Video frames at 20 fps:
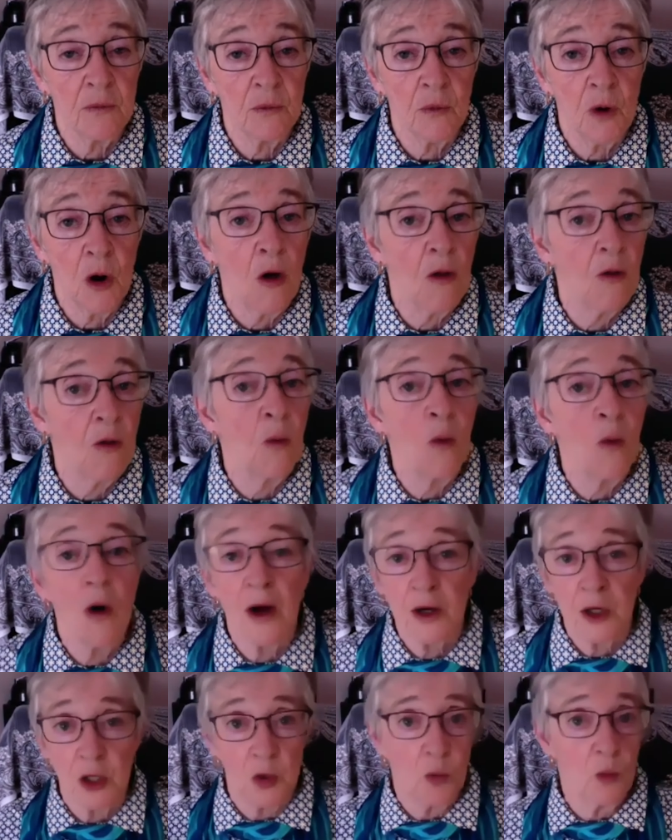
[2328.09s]
all the water
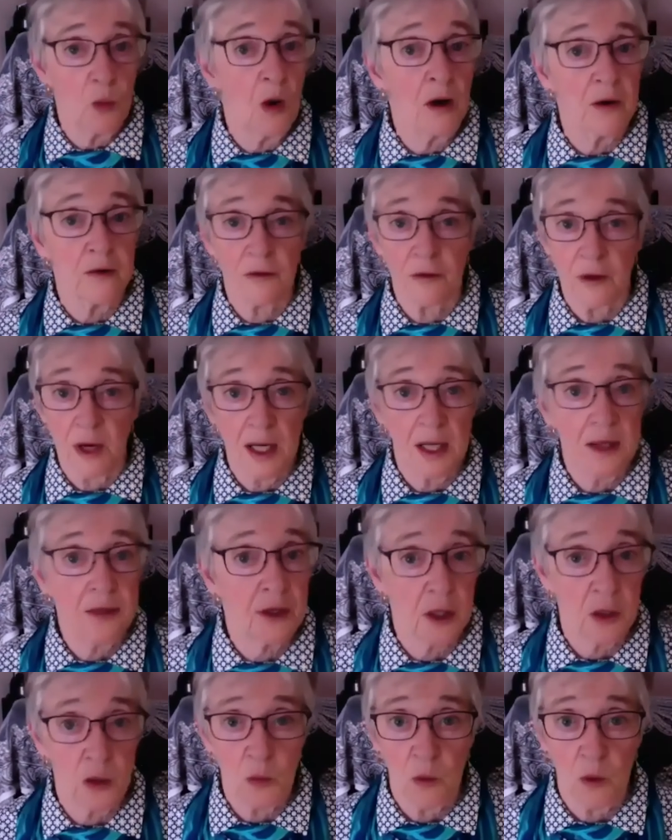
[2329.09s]
you want for
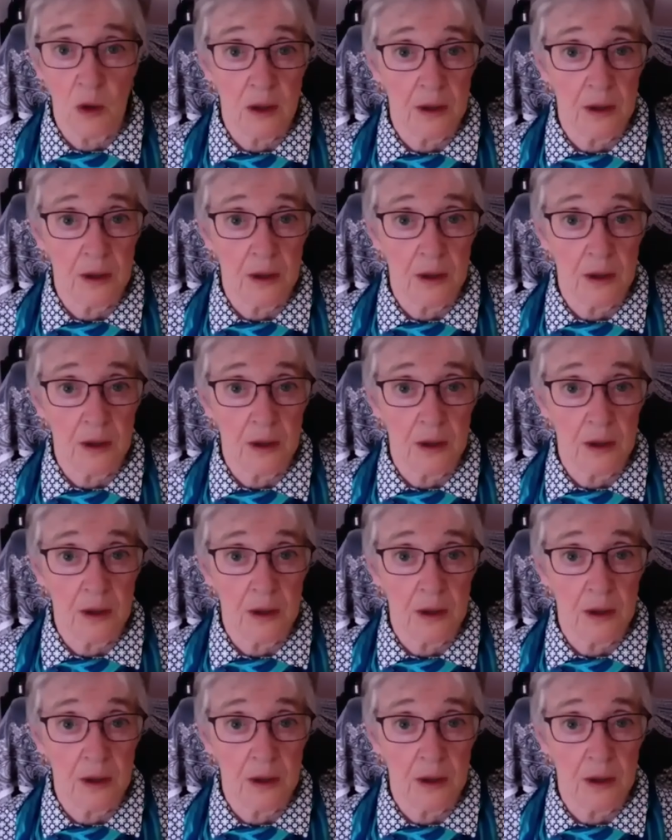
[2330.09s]
anything you want.